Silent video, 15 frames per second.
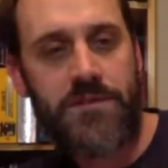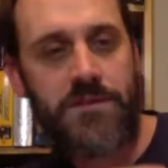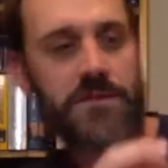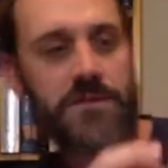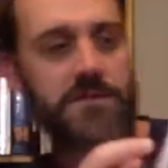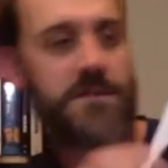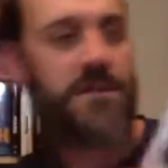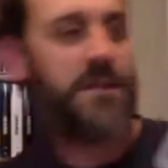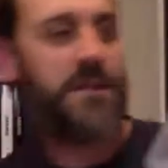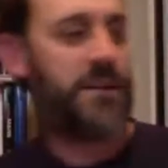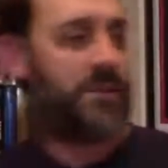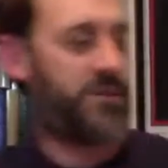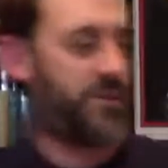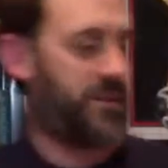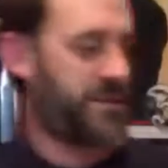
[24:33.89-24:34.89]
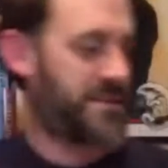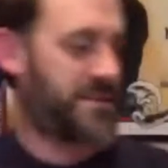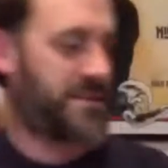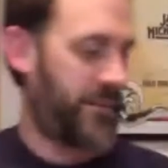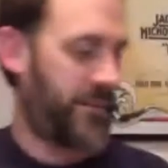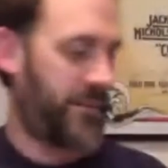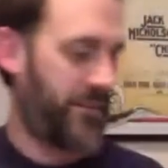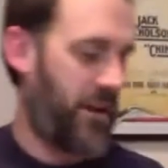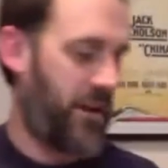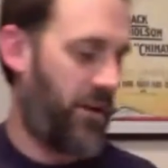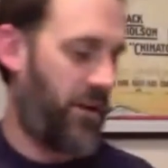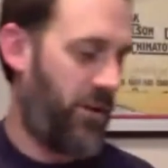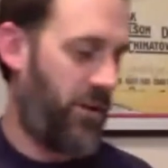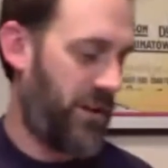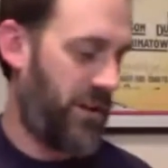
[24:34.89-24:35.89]
So it's clearly something they
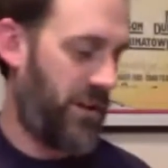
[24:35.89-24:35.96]
all